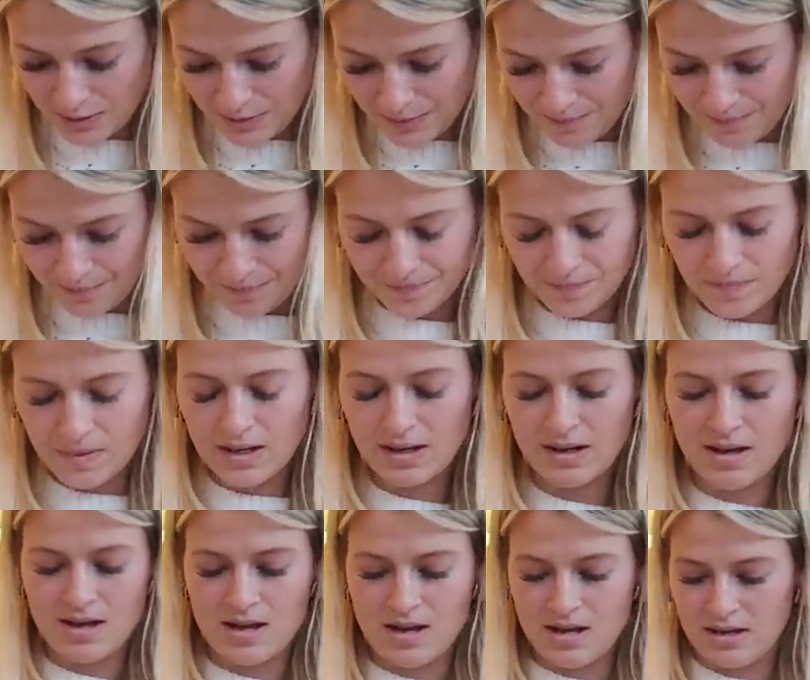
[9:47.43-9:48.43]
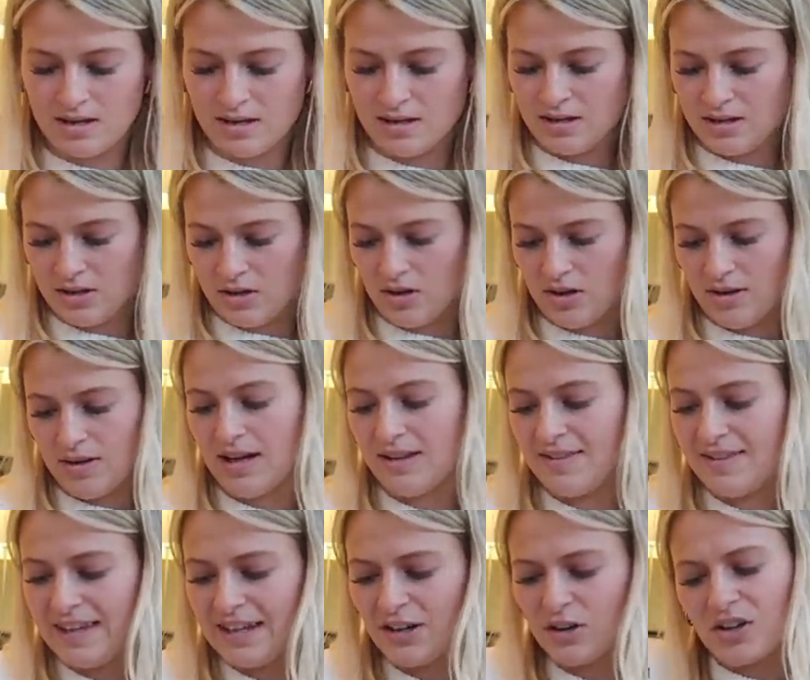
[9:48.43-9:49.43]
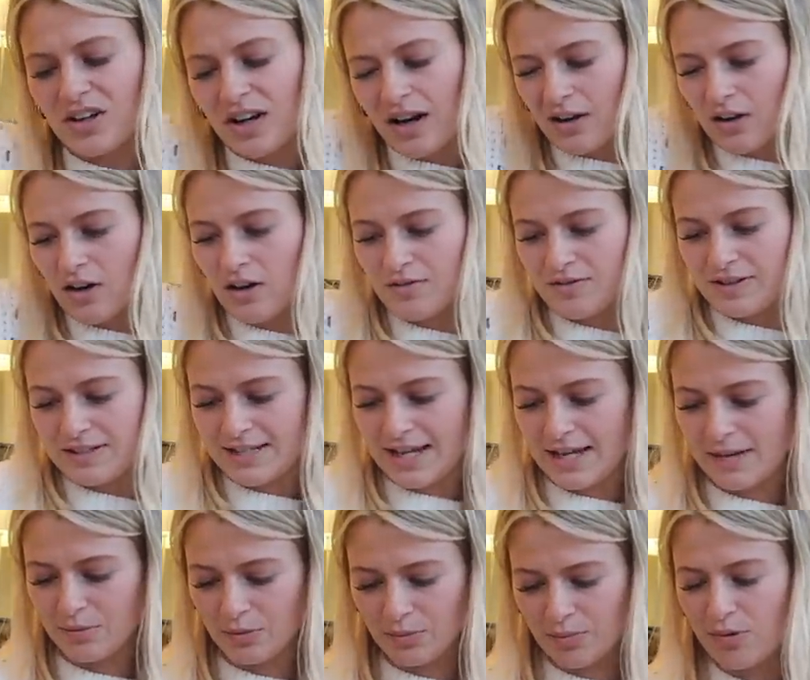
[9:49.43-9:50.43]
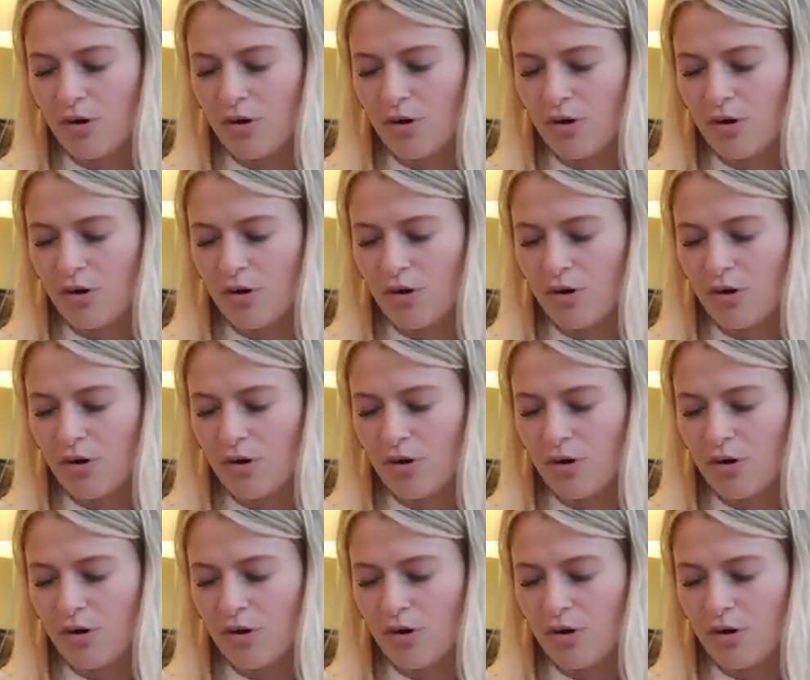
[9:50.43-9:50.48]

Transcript: I think on our coffee table,